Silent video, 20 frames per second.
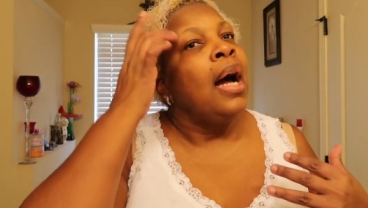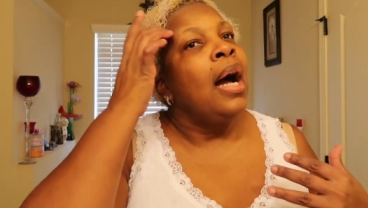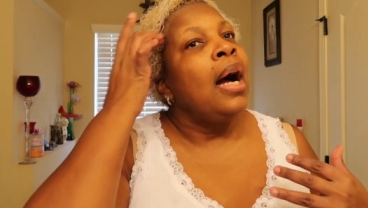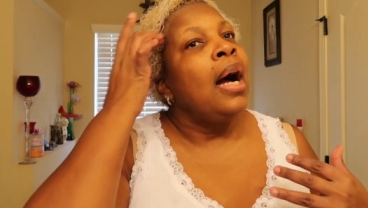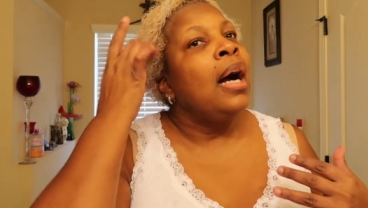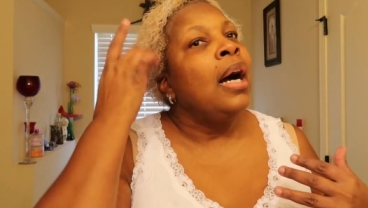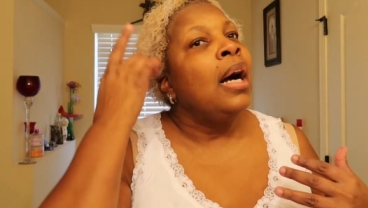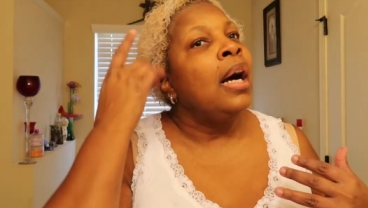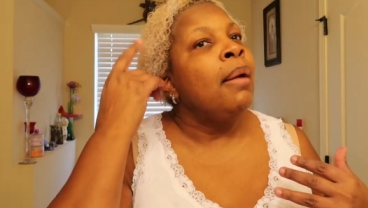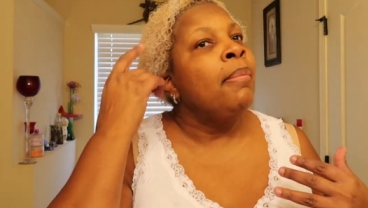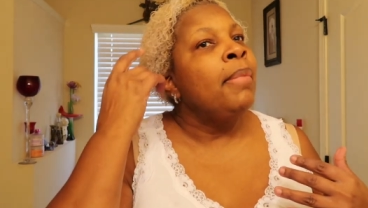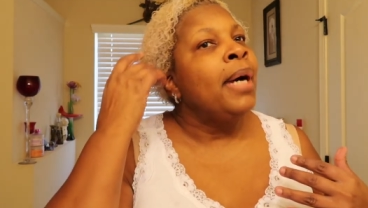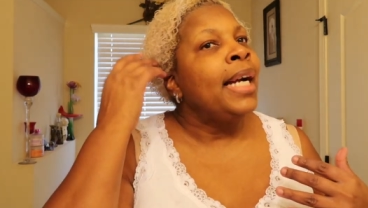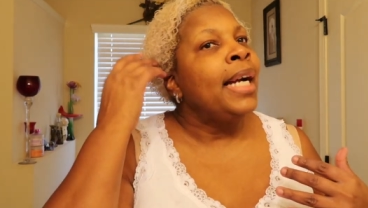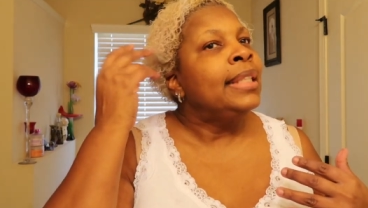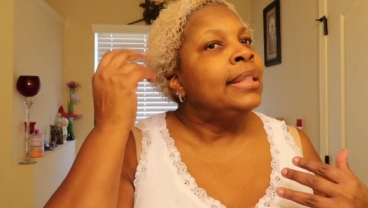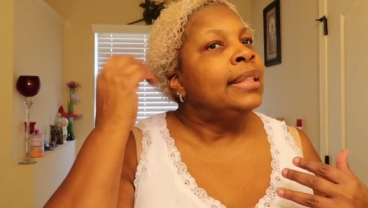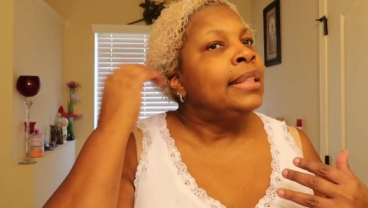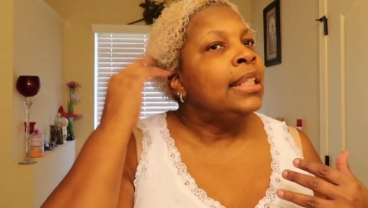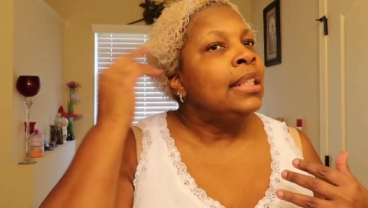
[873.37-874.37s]
Um,
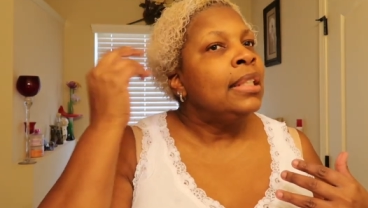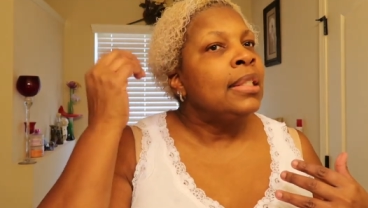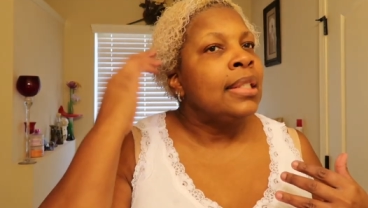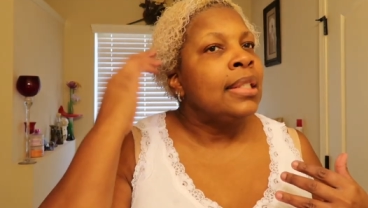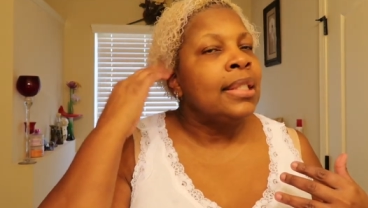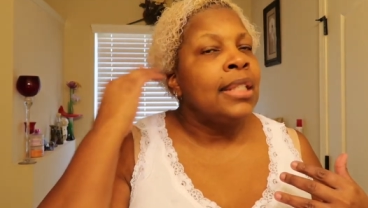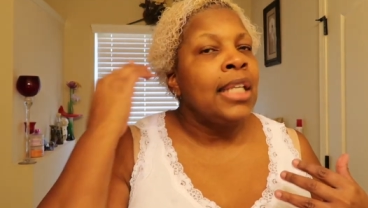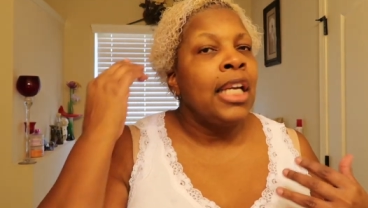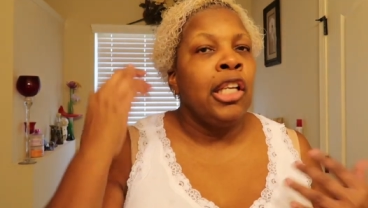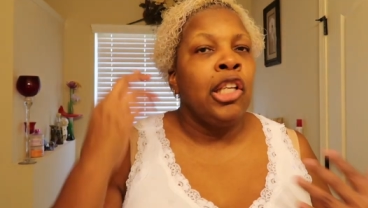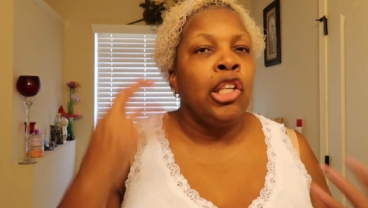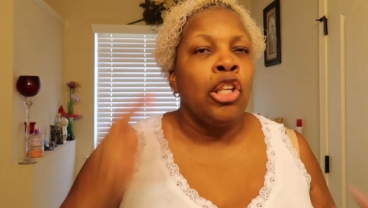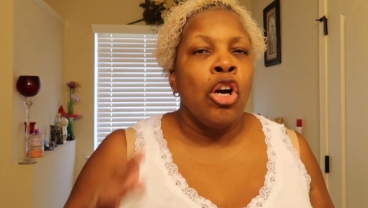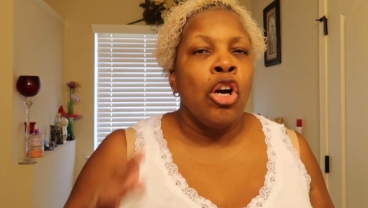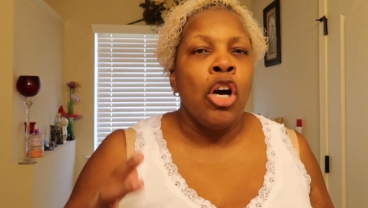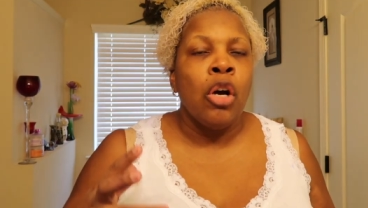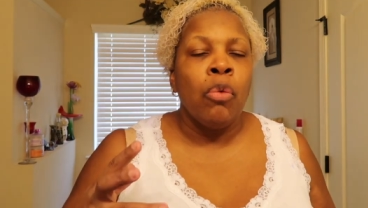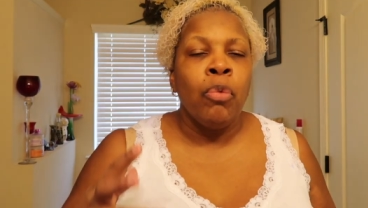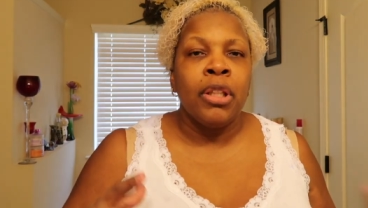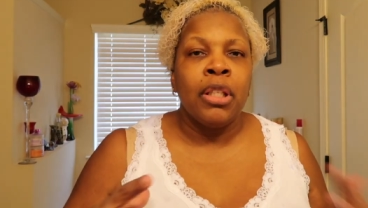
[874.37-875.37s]
I didn't stay
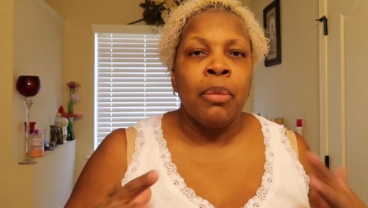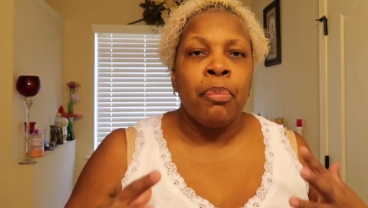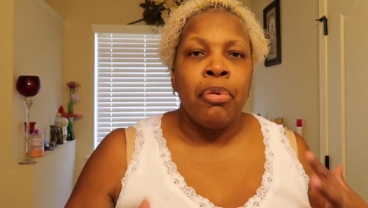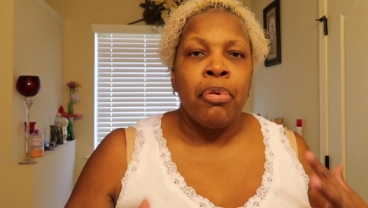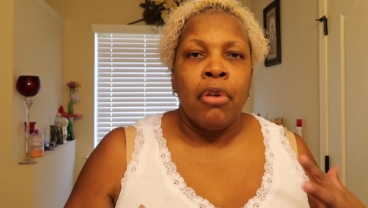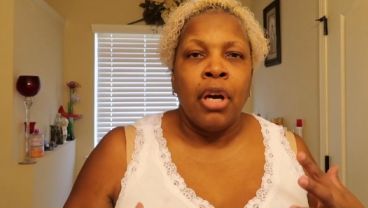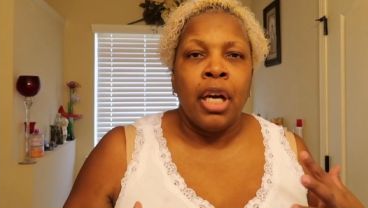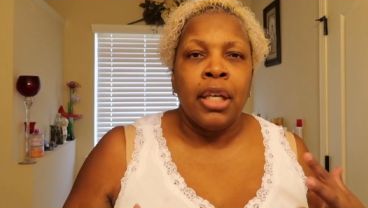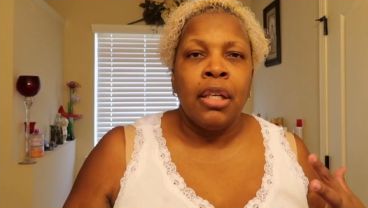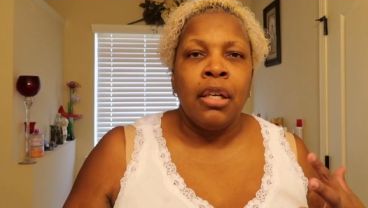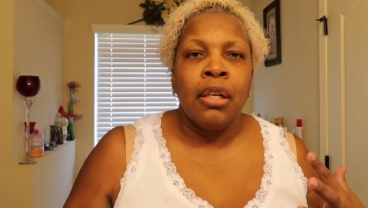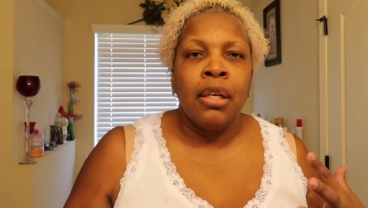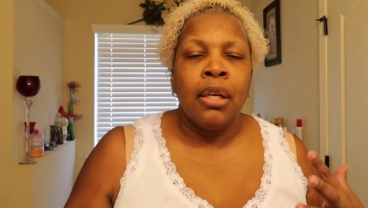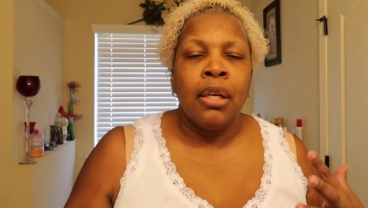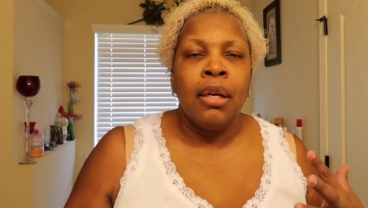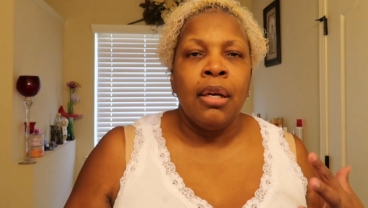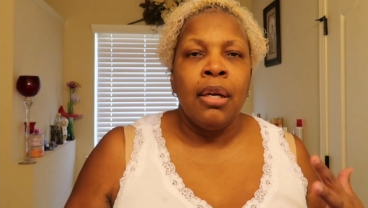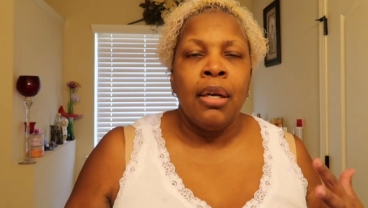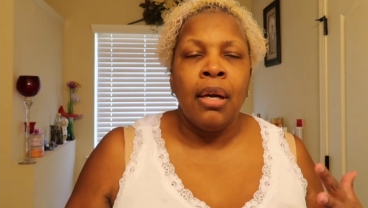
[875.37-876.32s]
long with the product.